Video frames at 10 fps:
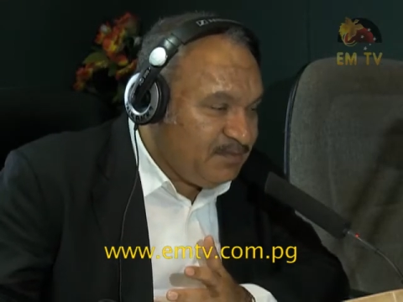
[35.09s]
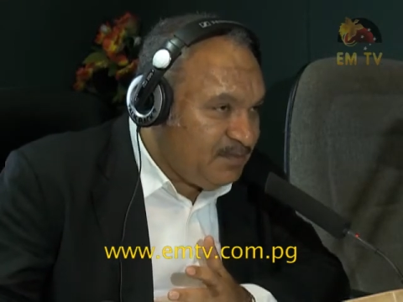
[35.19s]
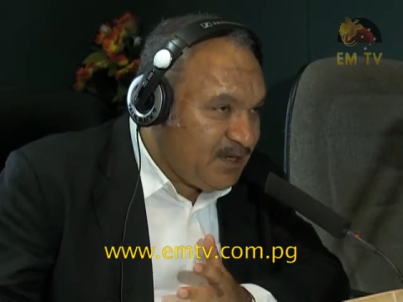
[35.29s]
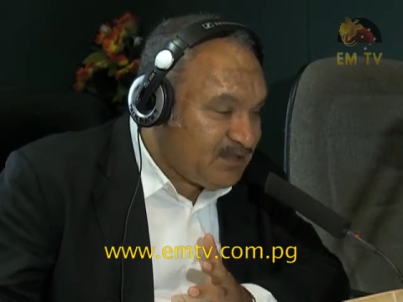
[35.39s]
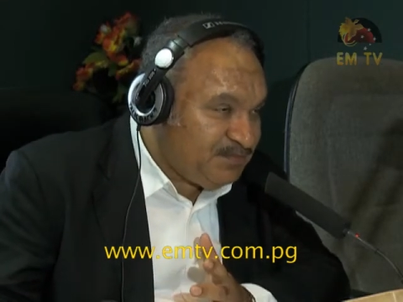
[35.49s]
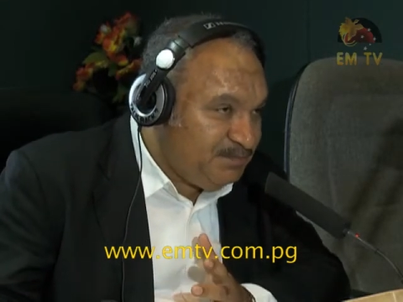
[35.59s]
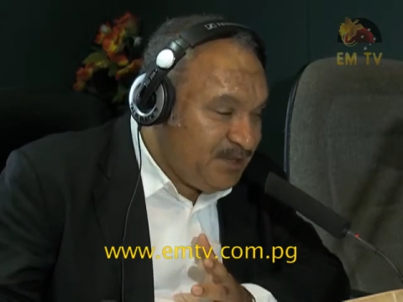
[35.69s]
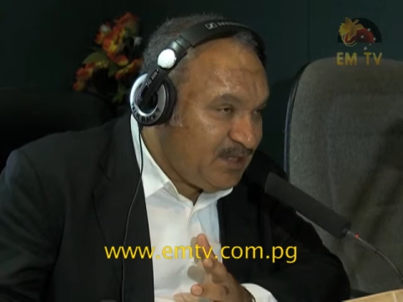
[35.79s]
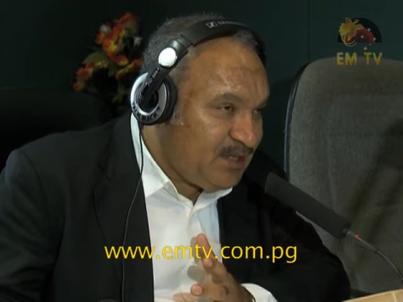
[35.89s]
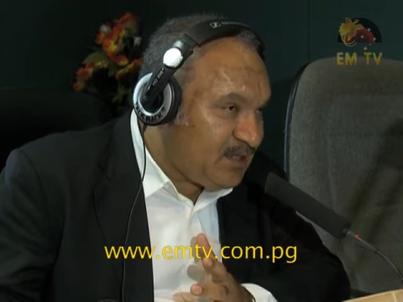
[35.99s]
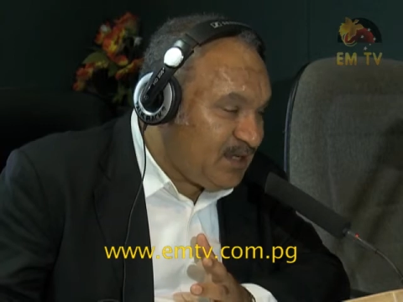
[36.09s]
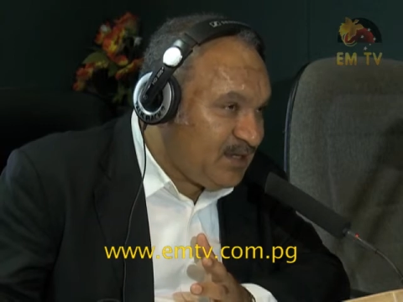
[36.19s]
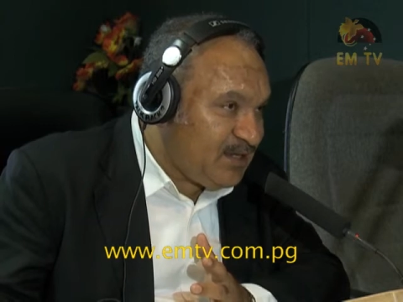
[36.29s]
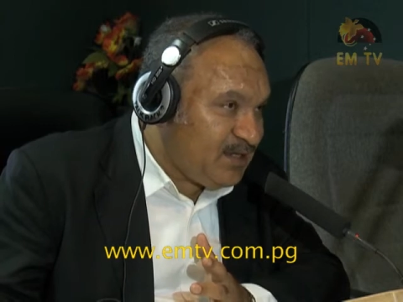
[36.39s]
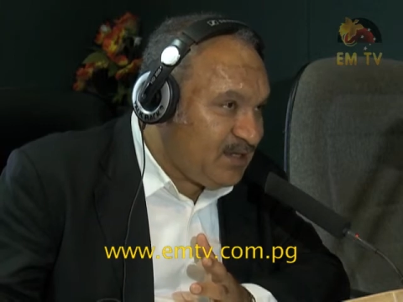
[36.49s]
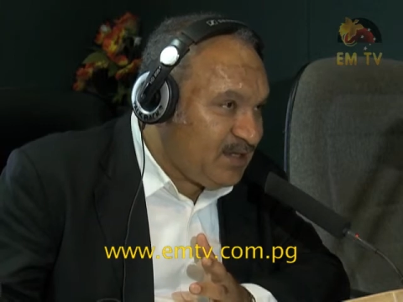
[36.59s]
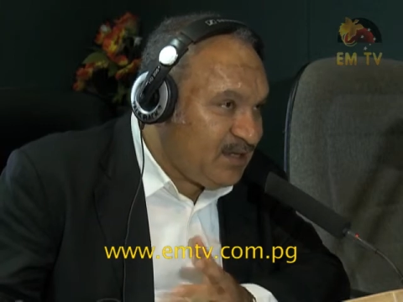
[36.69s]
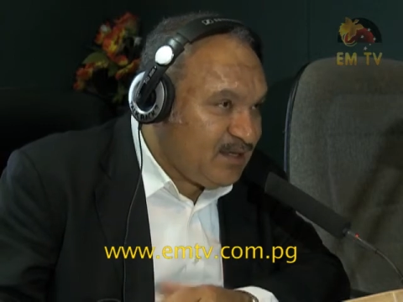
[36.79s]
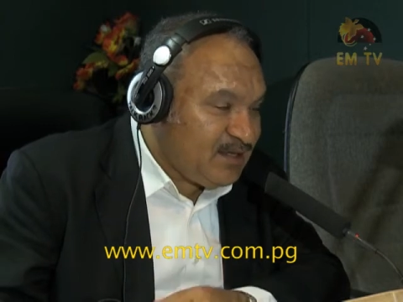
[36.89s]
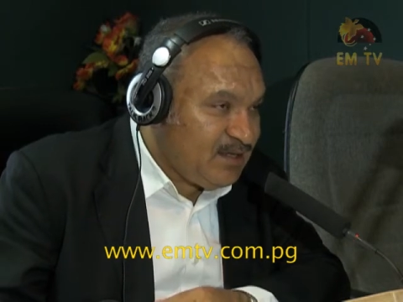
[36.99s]
plus billion kina in
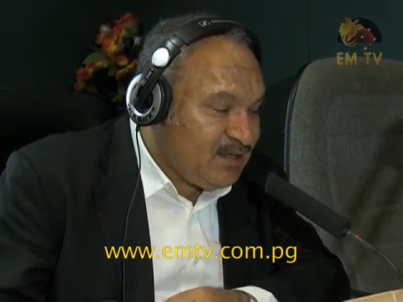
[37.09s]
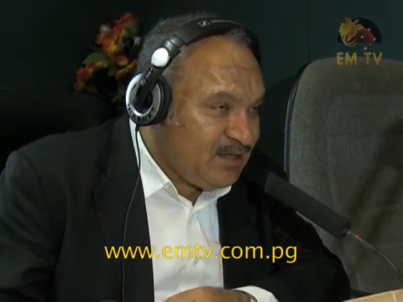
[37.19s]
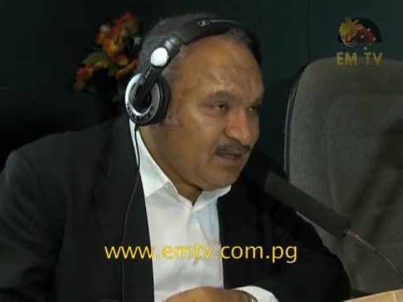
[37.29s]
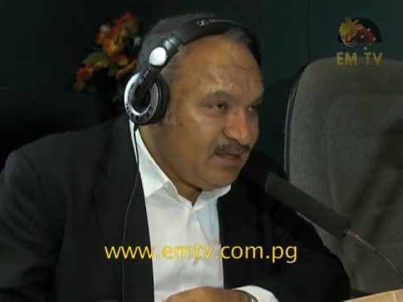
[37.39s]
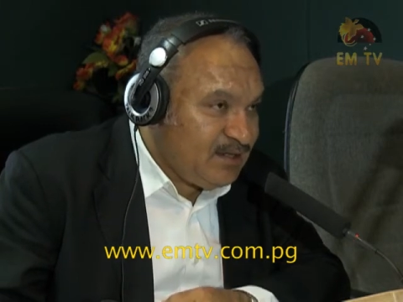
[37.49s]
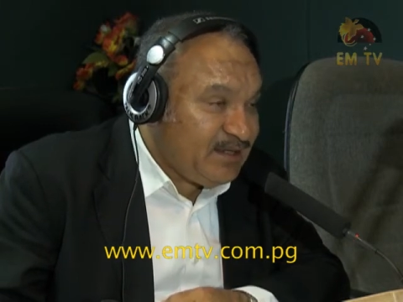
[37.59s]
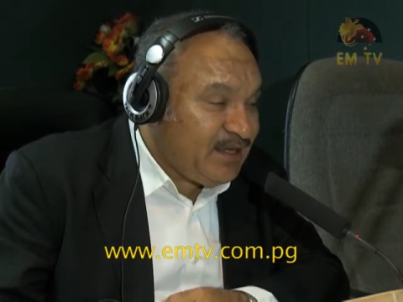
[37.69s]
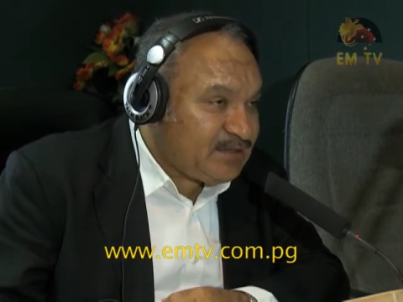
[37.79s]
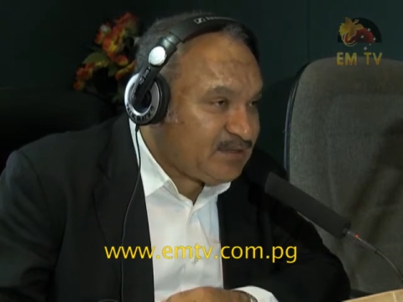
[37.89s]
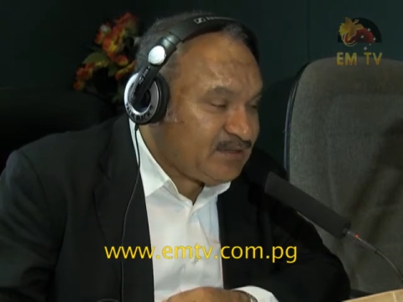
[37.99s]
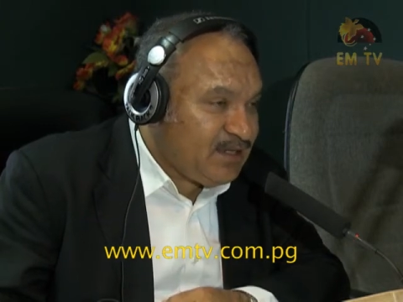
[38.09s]
uh, in debts.